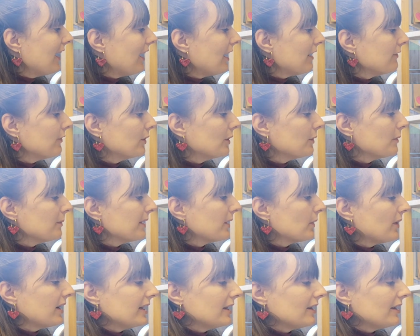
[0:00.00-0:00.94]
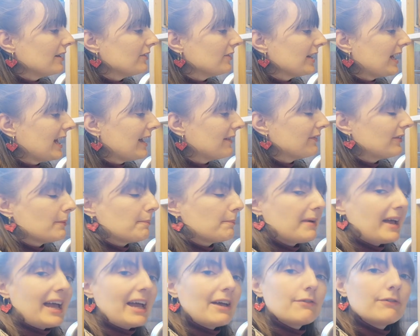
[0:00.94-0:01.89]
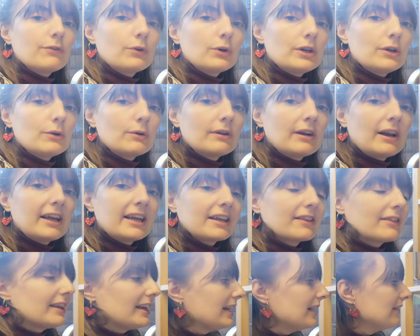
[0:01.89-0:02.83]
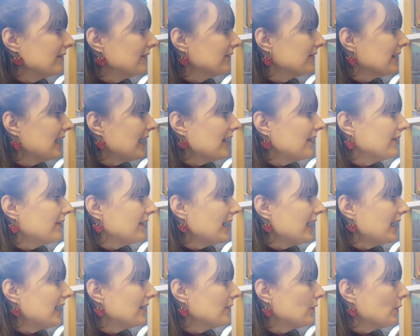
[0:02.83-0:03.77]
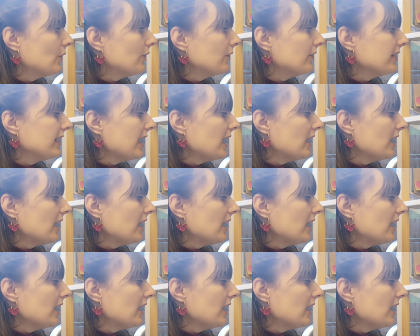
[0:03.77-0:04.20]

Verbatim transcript: I thought it would be quite nice to have the bear foiled like this, and then on the